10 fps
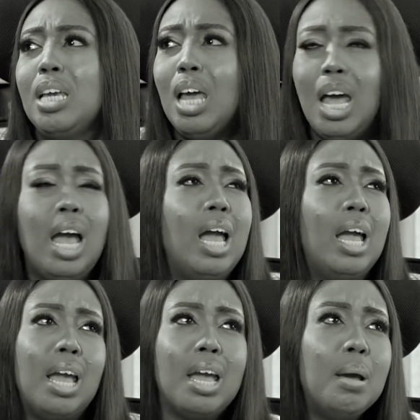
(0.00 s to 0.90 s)

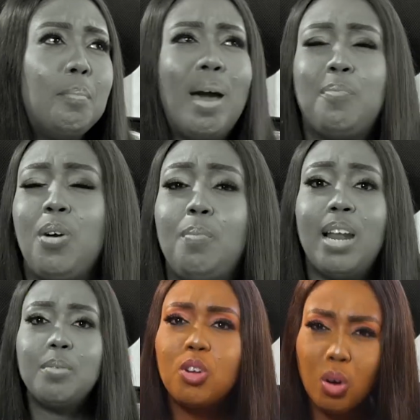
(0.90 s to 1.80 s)
Hey, my
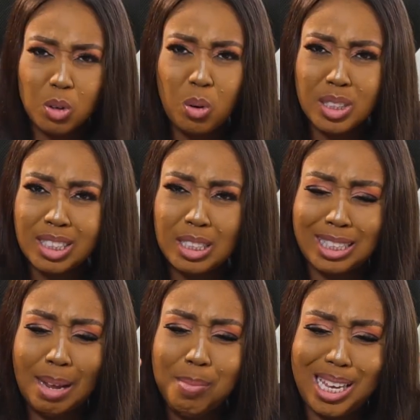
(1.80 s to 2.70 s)
problem. You know, it
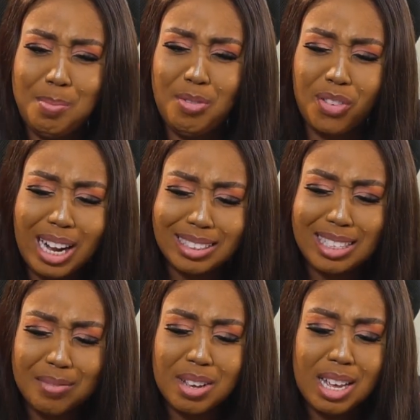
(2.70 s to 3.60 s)
started making me feel as
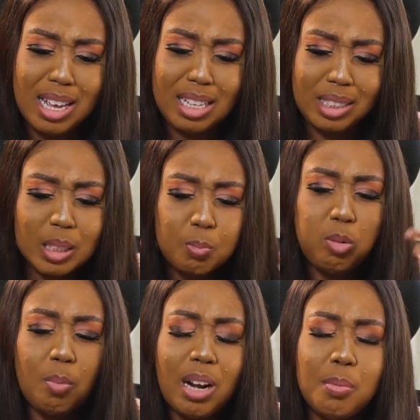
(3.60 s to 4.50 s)
if this
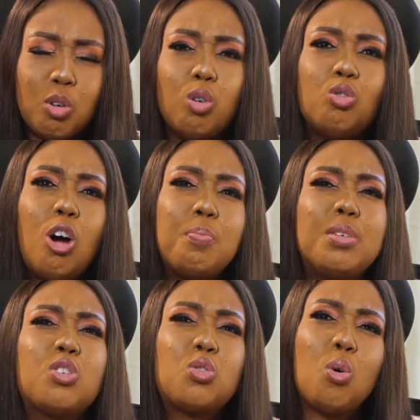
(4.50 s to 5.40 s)
problem could not be
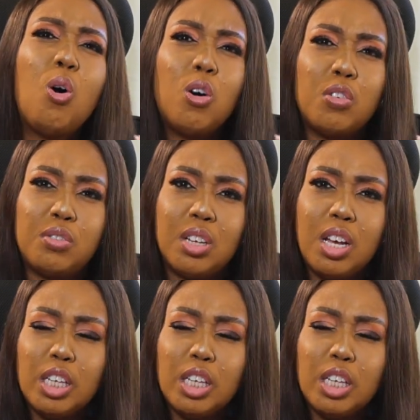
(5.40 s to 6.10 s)
solved.